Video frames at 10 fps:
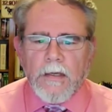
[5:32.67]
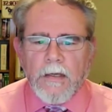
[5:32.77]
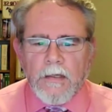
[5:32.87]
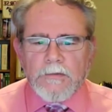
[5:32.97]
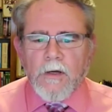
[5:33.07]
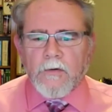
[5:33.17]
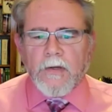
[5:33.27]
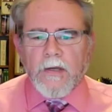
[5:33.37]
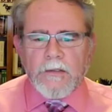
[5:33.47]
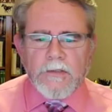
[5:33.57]
His
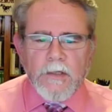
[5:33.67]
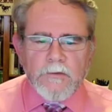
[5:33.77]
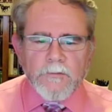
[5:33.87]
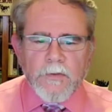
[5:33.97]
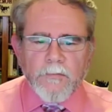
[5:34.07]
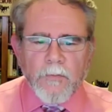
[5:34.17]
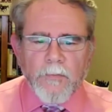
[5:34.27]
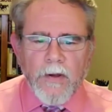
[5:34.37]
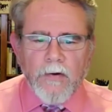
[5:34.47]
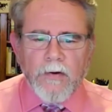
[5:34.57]
congregation has been
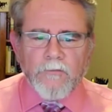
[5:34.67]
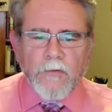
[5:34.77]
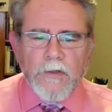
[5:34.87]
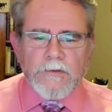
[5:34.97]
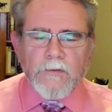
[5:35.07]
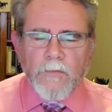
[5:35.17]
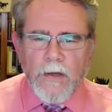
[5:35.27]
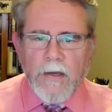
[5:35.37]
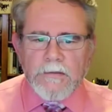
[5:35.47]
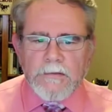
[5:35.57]
preparing for his
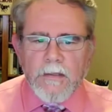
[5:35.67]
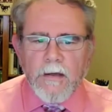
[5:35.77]
arrest,